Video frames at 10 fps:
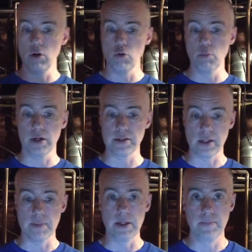homework
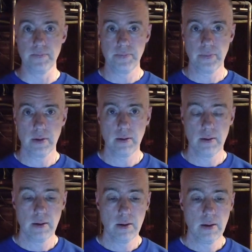assignment.
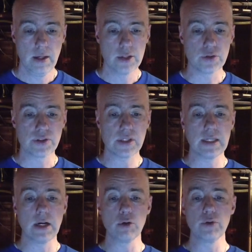As you can
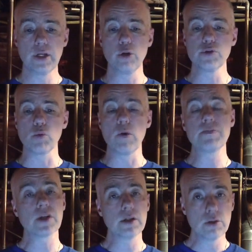see, it not only includes the
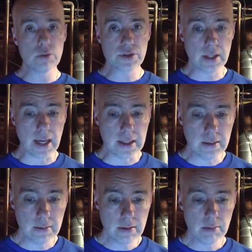website you used today,
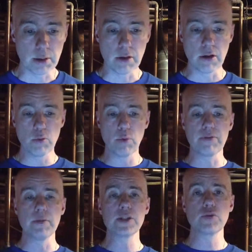but another one
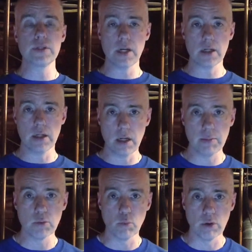from
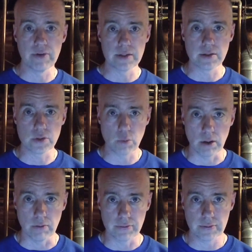history.com on the War of
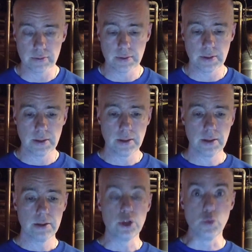1812.
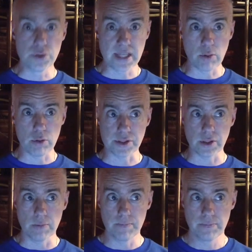Use that
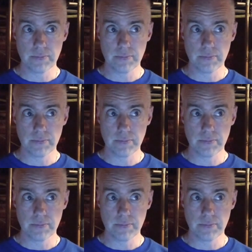also.